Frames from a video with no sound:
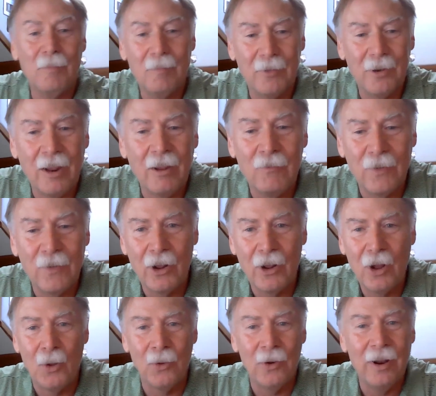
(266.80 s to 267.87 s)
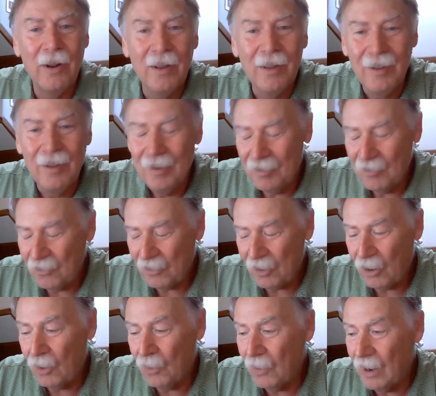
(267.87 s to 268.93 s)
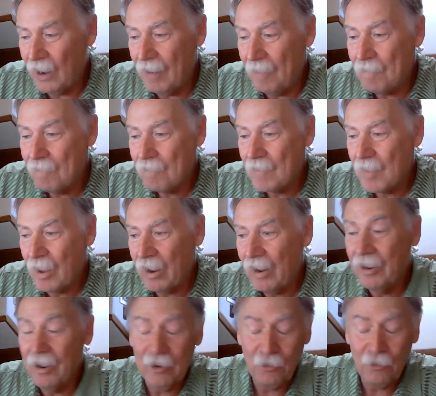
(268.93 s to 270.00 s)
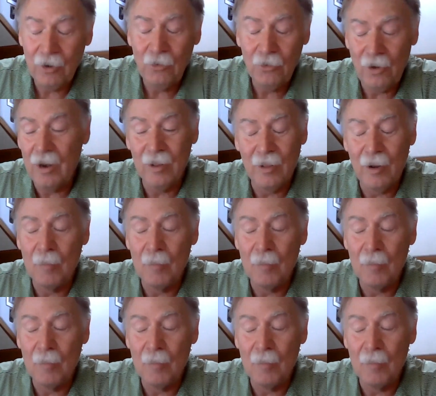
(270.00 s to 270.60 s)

digging for gold. So, I should have stayed in there.